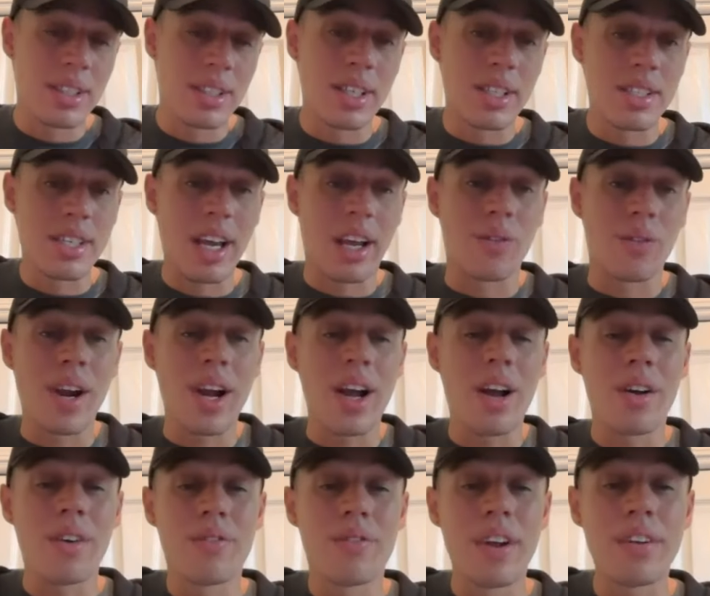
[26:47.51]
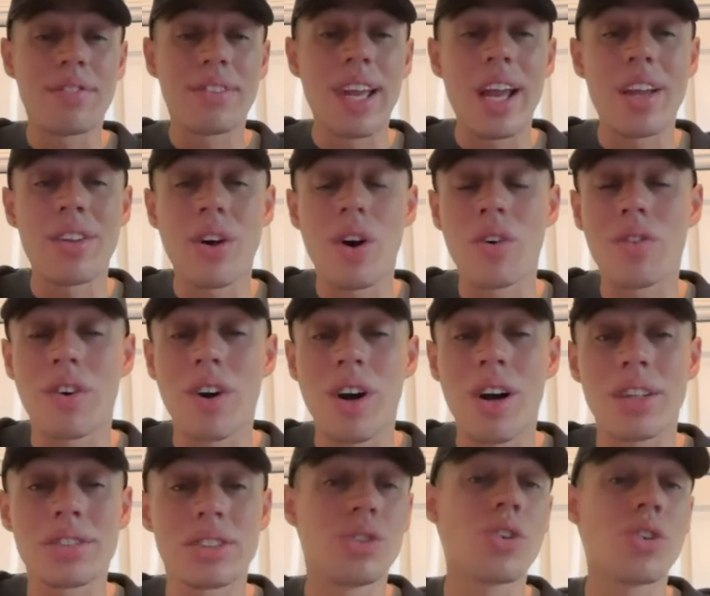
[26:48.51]
second round, 58th
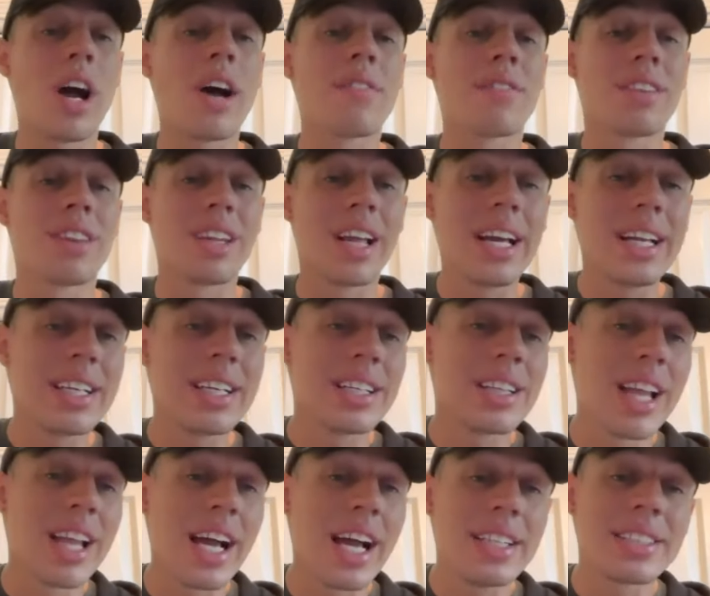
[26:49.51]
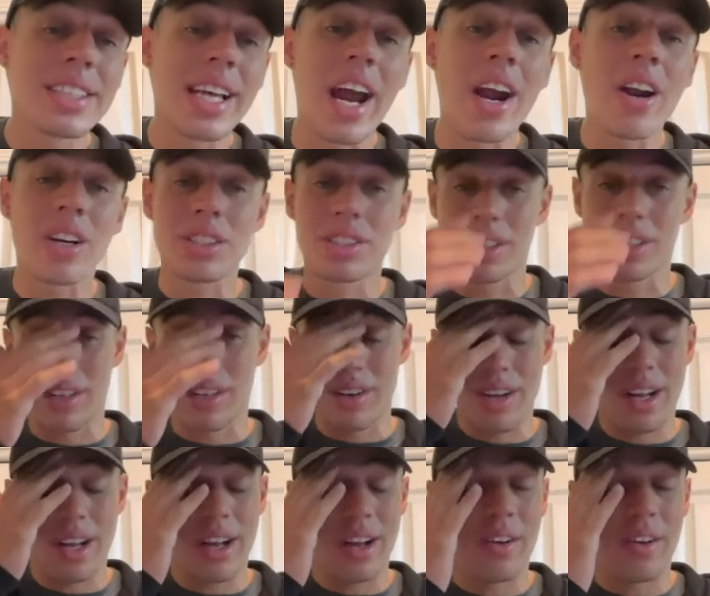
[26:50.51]
overall, to draft Linus Eriksson,